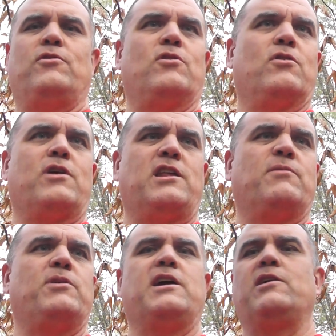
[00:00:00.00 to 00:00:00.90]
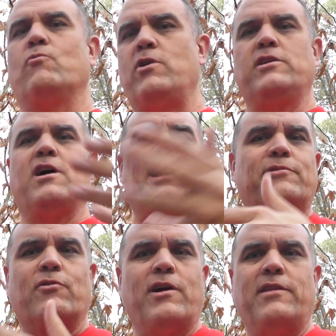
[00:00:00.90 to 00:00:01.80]
or in the beginning when God
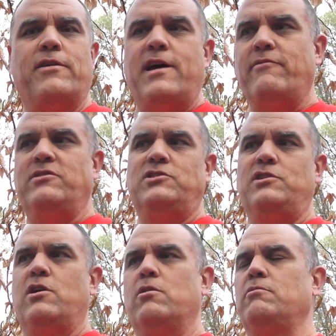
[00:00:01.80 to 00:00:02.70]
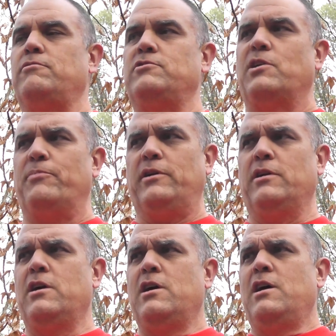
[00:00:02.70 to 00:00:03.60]
created the heavens and the earth, or something
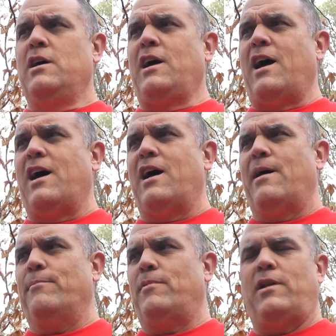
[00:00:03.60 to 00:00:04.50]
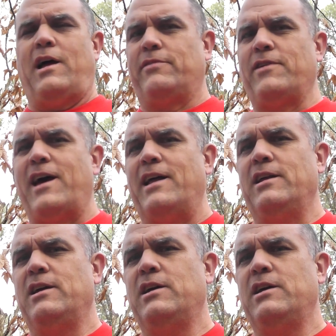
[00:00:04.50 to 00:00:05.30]
like that.